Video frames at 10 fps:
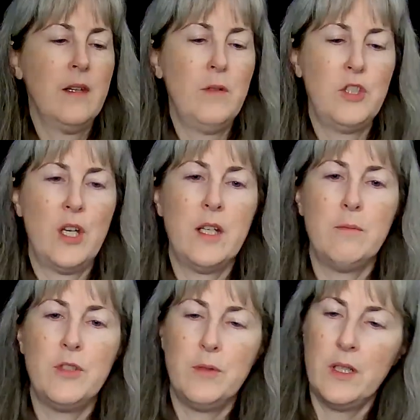which I
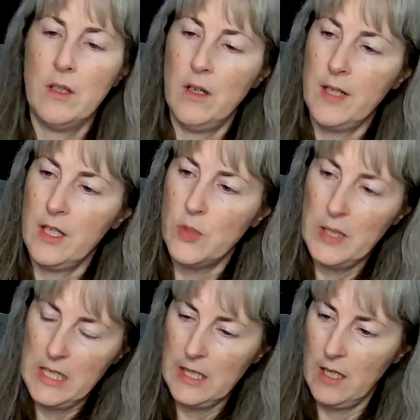am doing on a
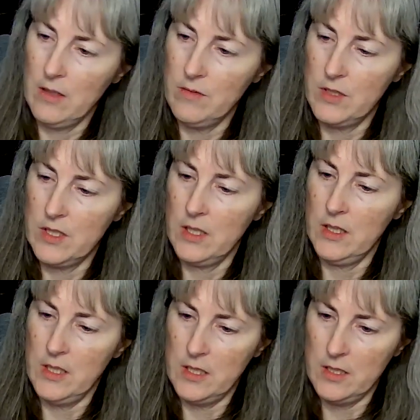28 count
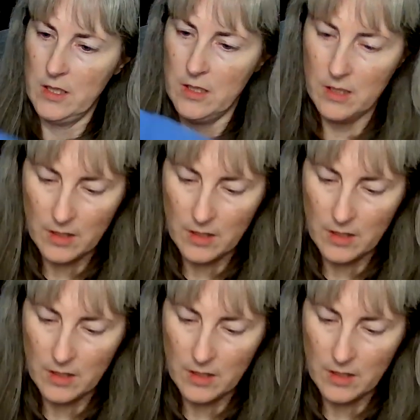linen